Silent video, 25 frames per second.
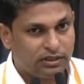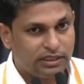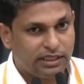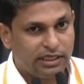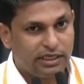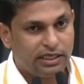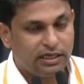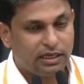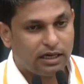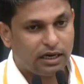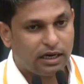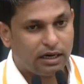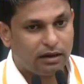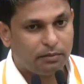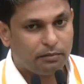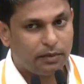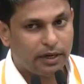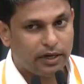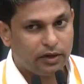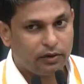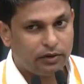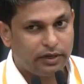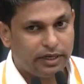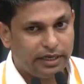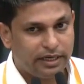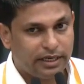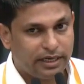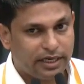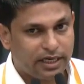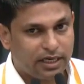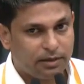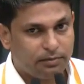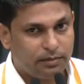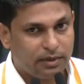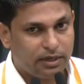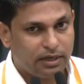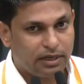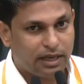the
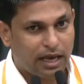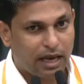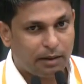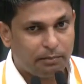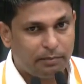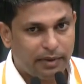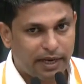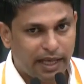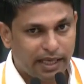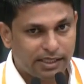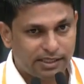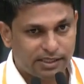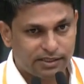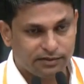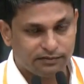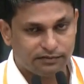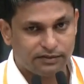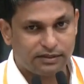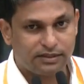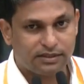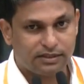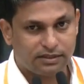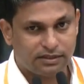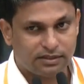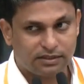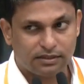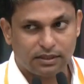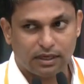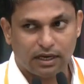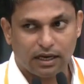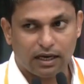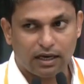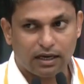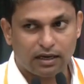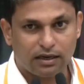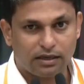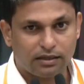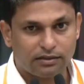biodegradable abrasives
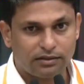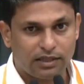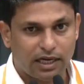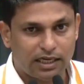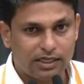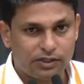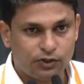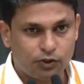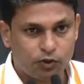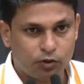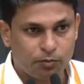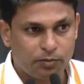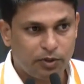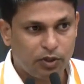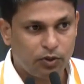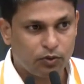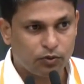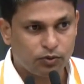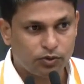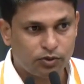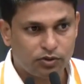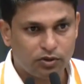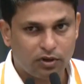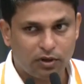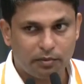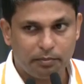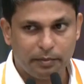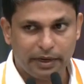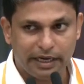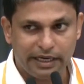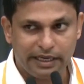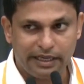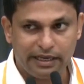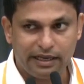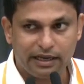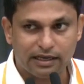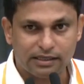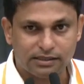that is to be used on
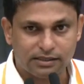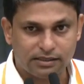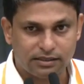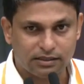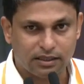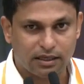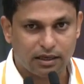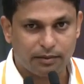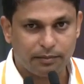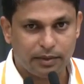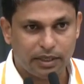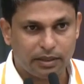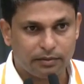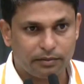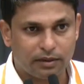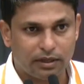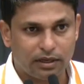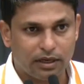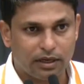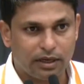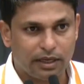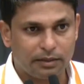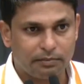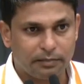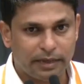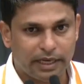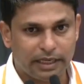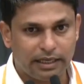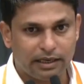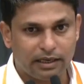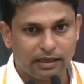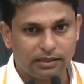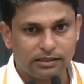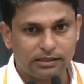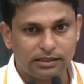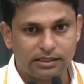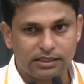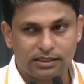materials, I mean like
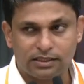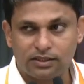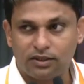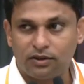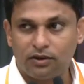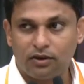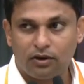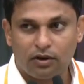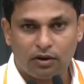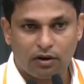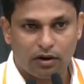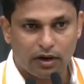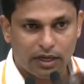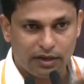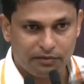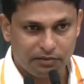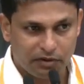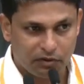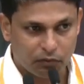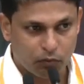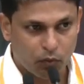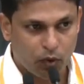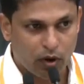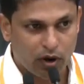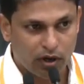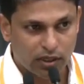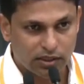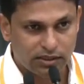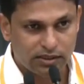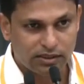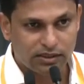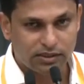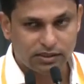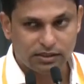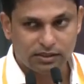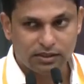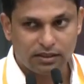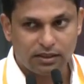metals or even
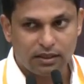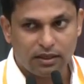walls.